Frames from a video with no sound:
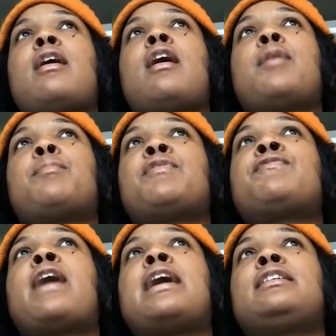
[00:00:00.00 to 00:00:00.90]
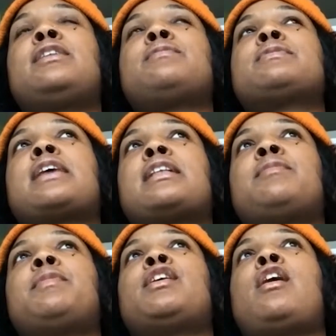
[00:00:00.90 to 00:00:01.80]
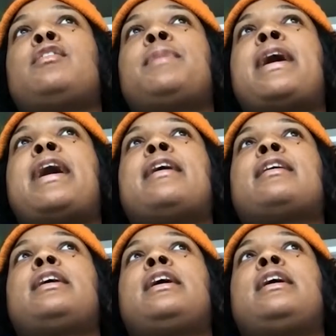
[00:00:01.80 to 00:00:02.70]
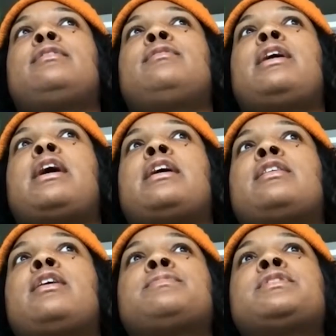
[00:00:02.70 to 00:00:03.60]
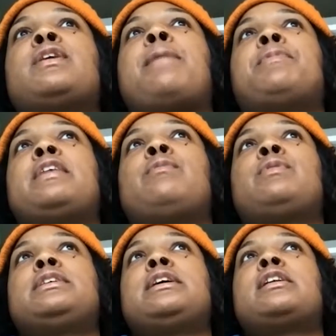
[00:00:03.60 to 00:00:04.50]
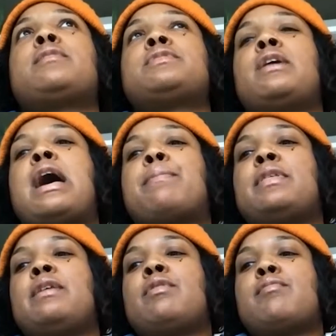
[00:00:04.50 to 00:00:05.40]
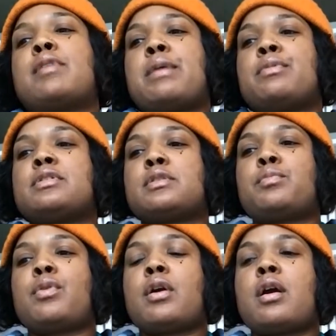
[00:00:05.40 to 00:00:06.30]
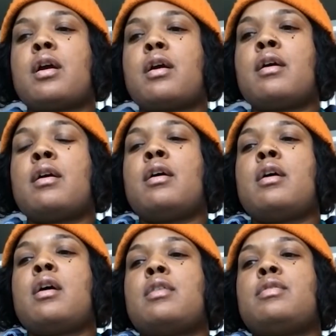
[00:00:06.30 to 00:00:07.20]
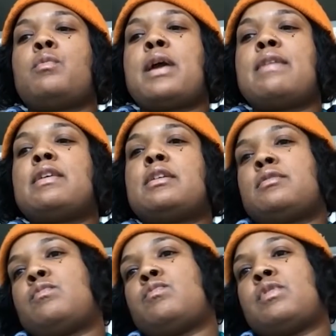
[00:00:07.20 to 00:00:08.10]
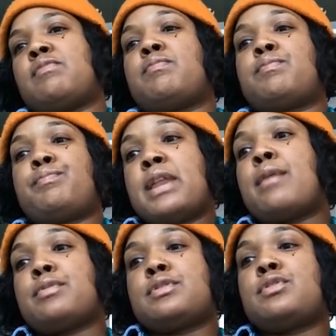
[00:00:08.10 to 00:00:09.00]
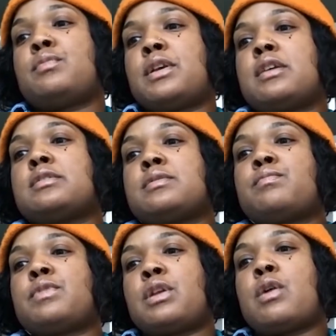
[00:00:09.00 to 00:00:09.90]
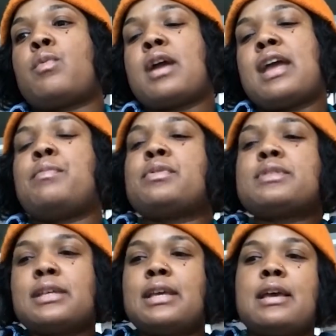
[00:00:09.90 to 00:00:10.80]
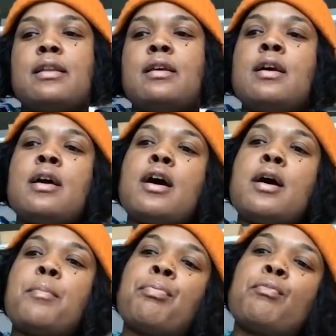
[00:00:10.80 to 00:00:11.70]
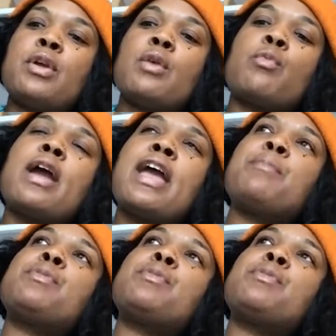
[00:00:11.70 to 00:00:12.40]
But finally it was like, let me call her back. And I'm so happy that we did, and I'm so happy that we've been able to support her the way that we've been able to, because we're able to get we're able to